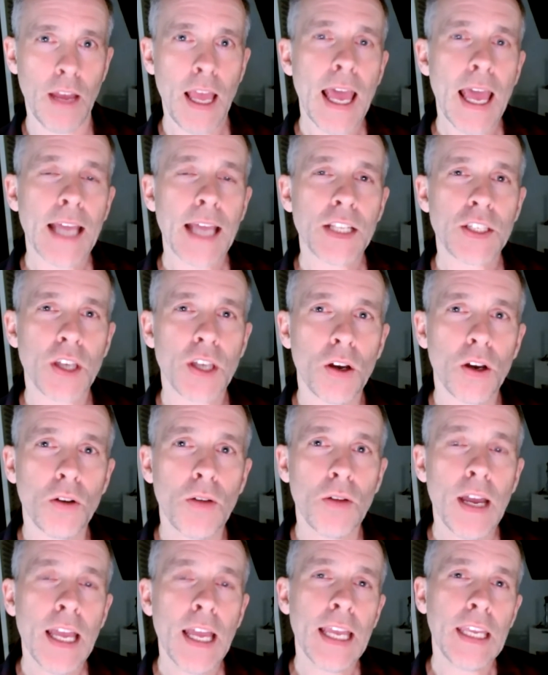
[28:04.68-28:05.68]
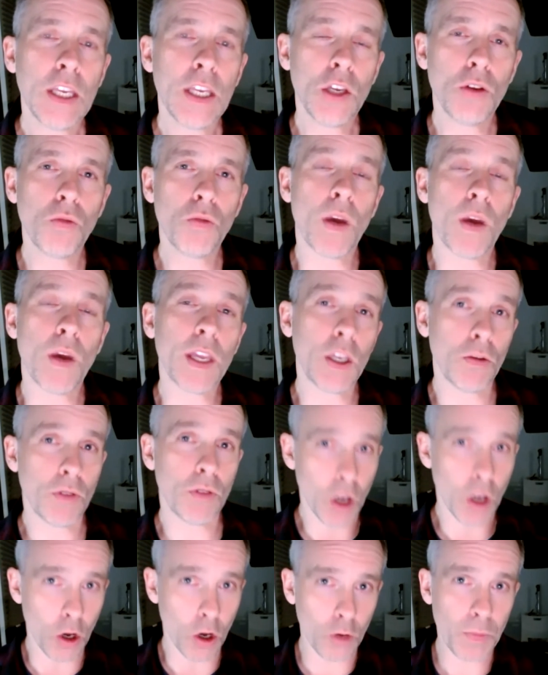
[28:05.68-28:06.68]
And so what you would
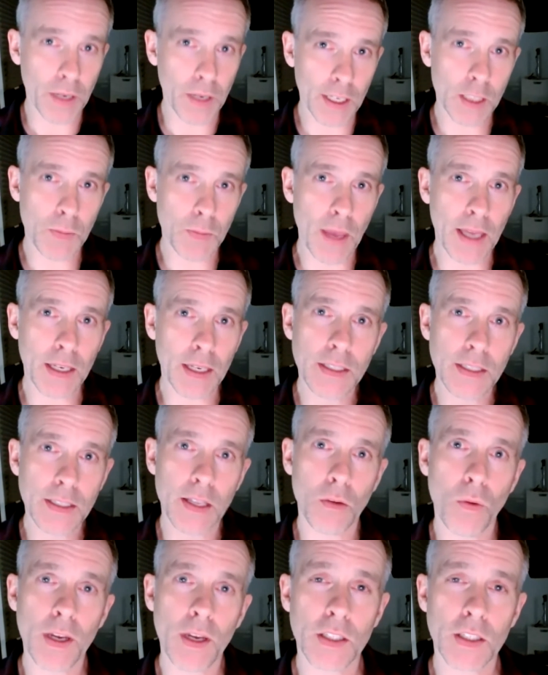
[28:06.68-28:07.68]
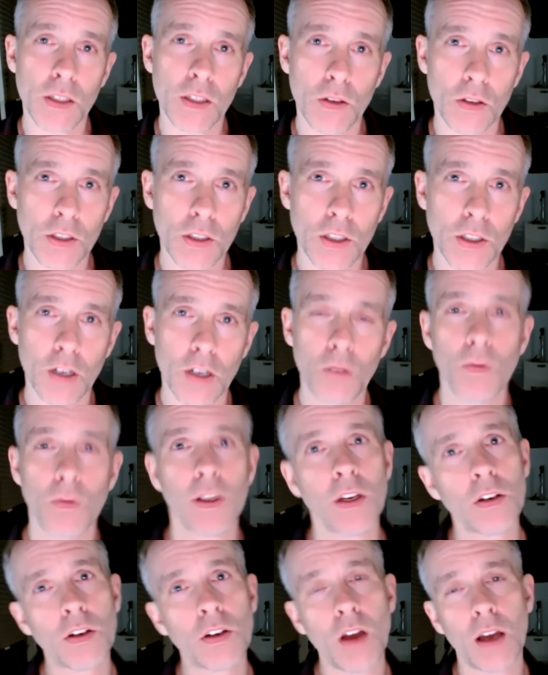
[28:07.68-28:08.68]
hope and expect is that when it's your turn, when
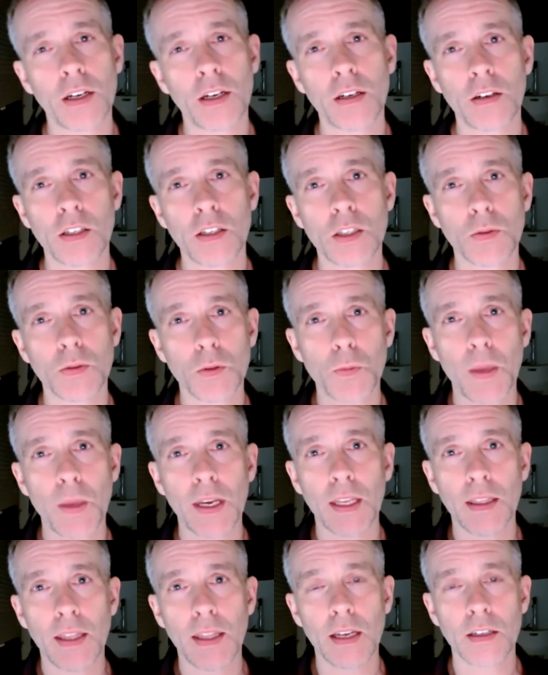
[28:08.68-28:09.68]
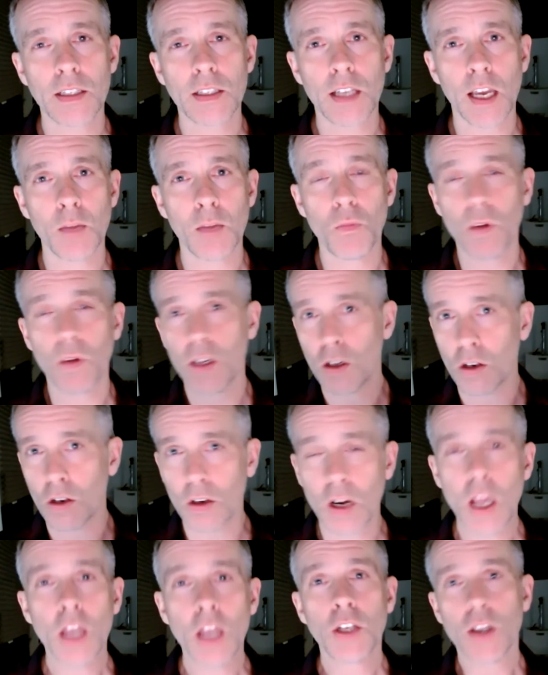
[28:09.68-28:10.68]
your doctor's spending their time, when your
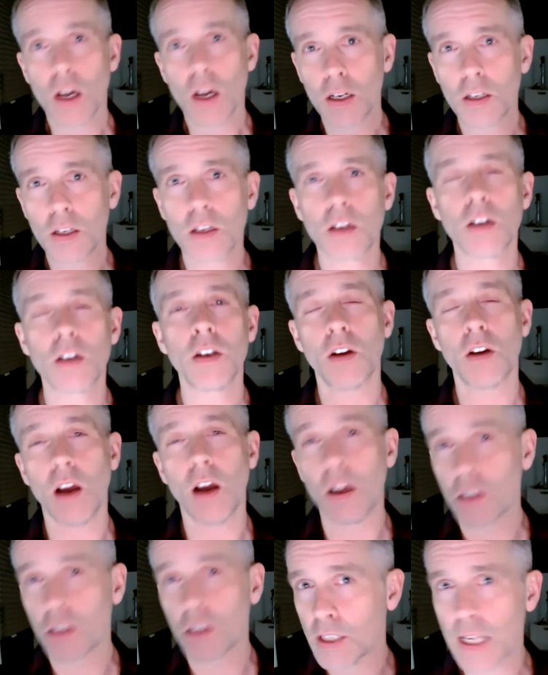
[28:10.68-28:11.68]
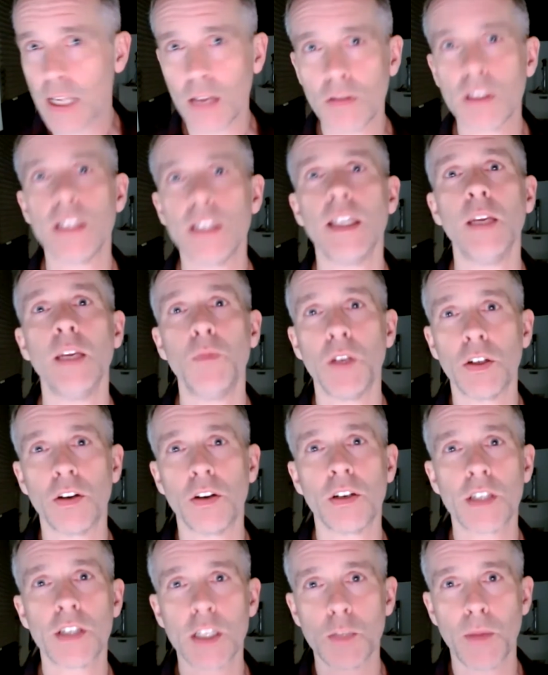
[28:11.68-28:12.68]
doctor, your ultrasound team, your
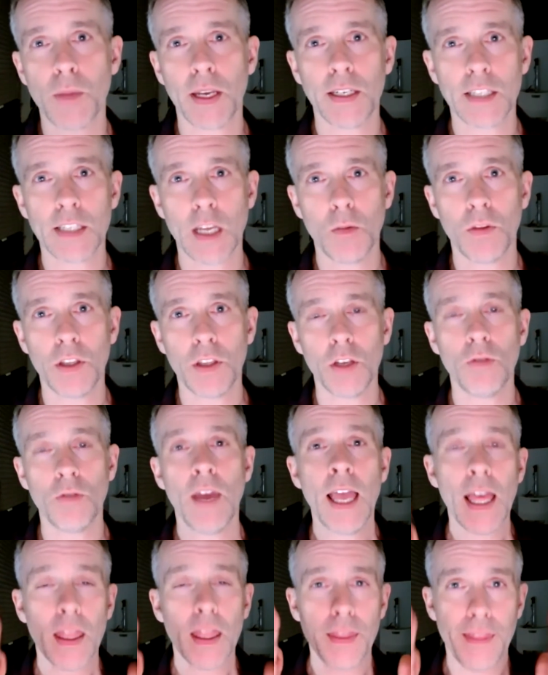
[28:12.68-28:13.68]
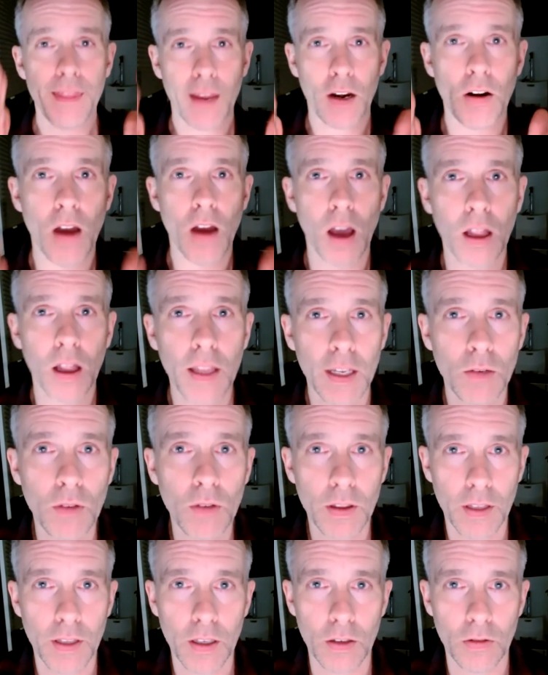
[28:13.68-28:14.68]
nurse is spending time with you, they're all in
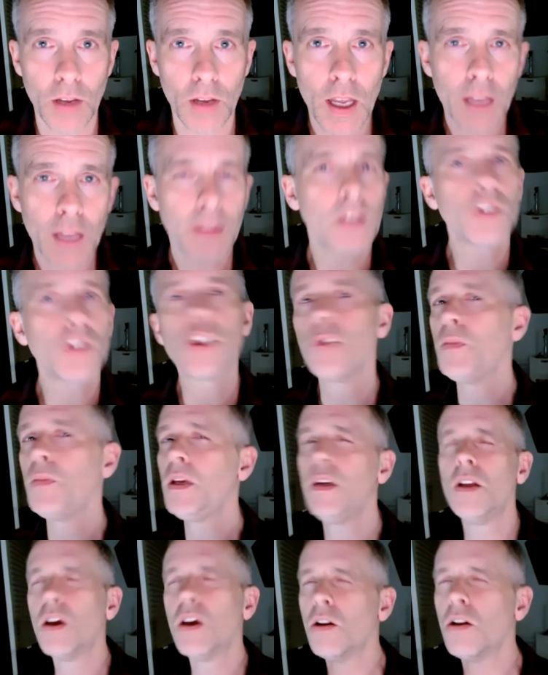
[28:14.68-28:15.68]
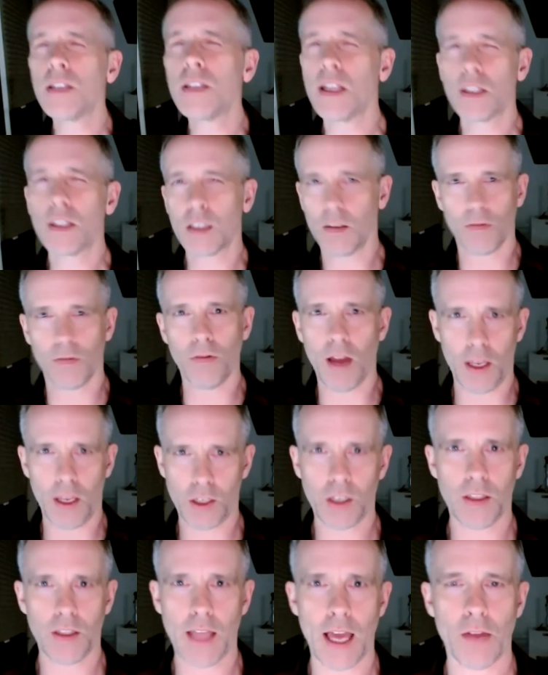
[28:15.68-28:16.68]
with you. There should be no sense of rush
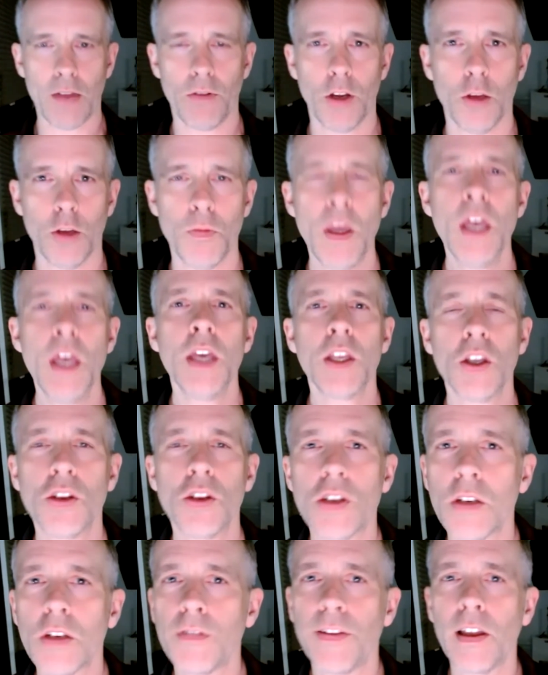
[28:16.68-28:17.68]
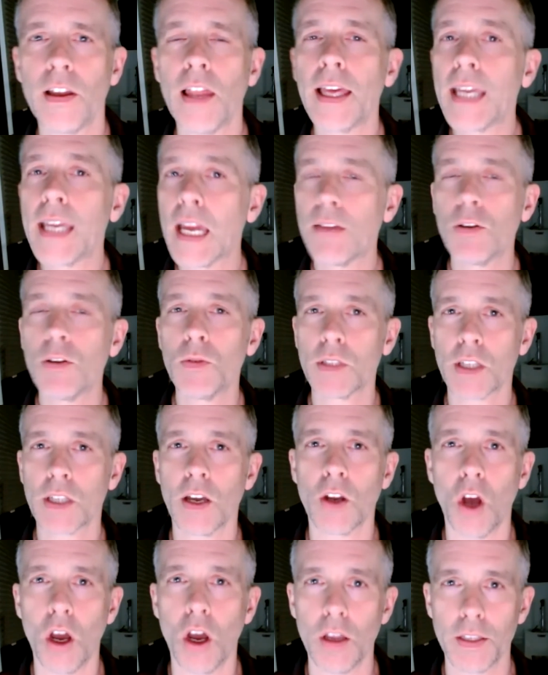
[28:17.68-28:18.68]
in that room. You should feel like everyone's got
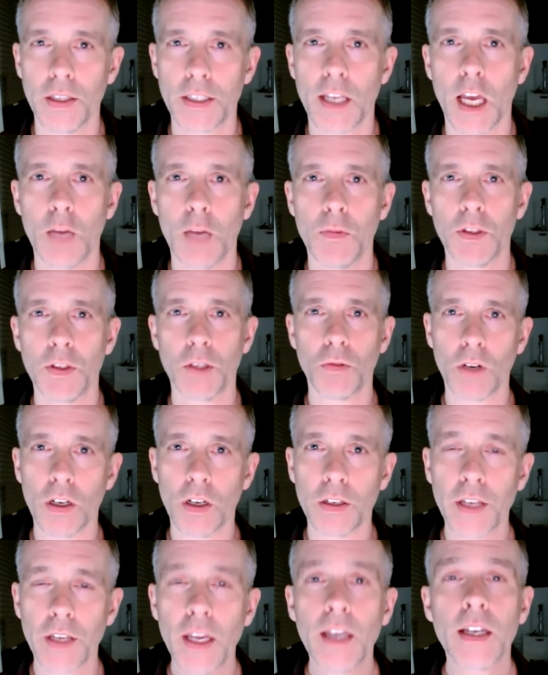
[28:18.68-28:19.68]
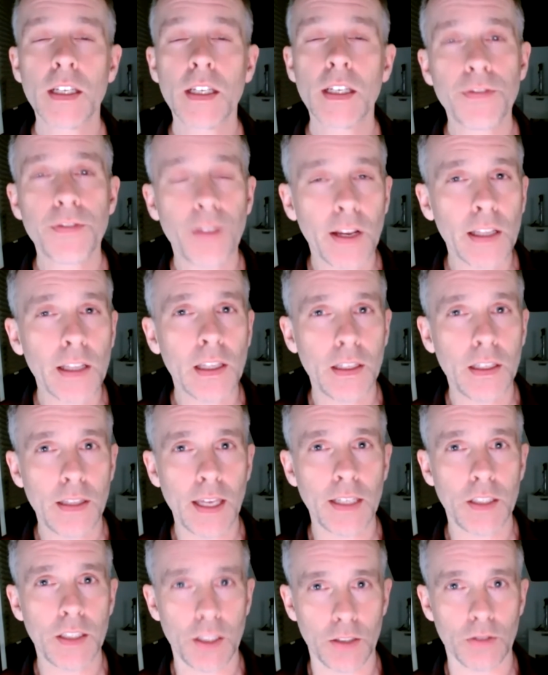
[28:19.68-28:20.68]
all the time in the world, because frankly, they
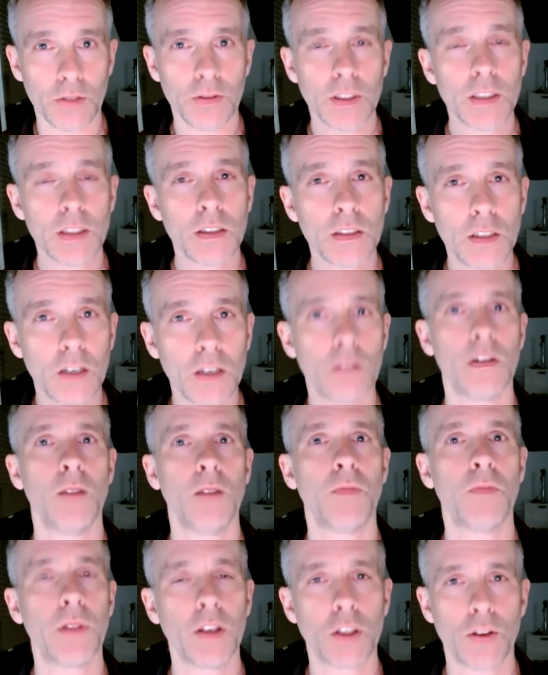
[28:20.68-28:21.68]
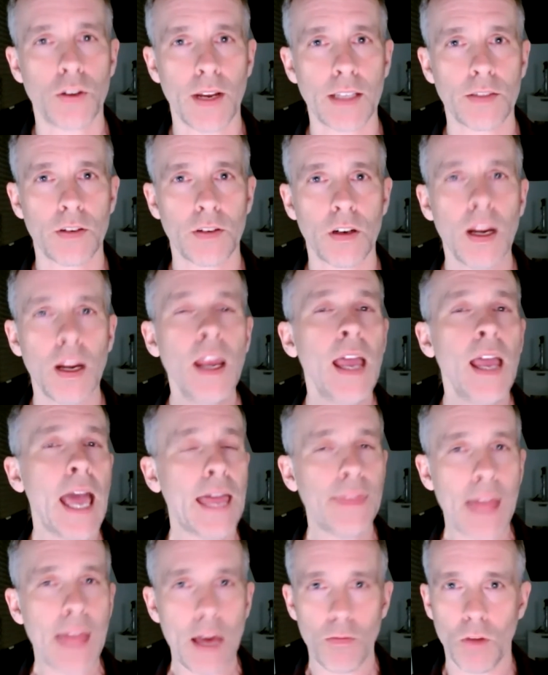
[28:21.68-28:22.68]
do. This is your embryo transfer,
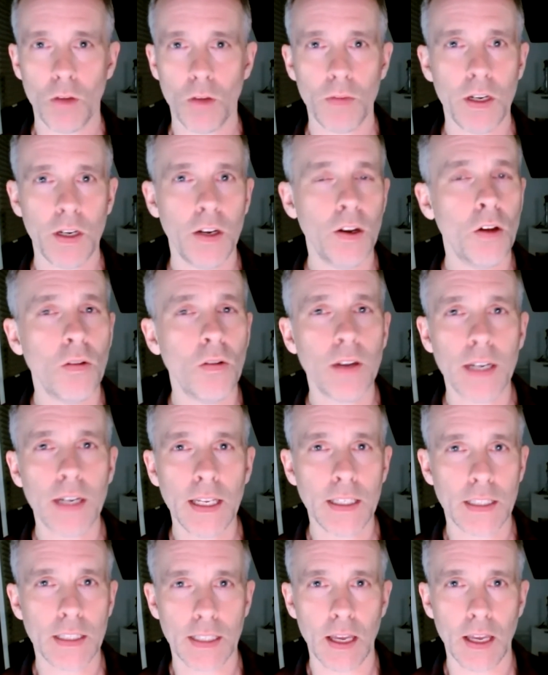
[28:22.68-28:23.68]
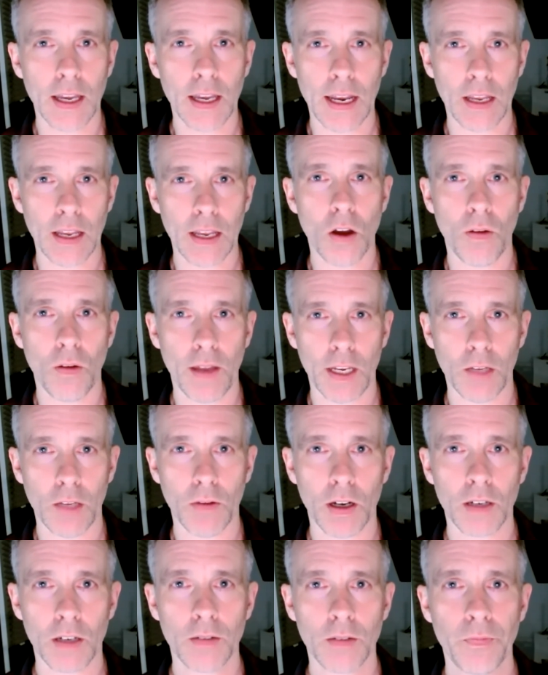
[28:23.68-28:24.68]
and that moment, no one needs to go
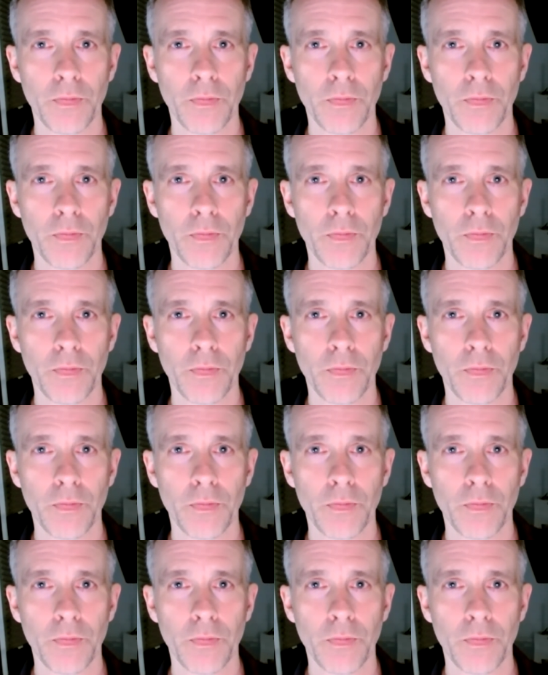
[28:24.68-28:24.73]
anywhere.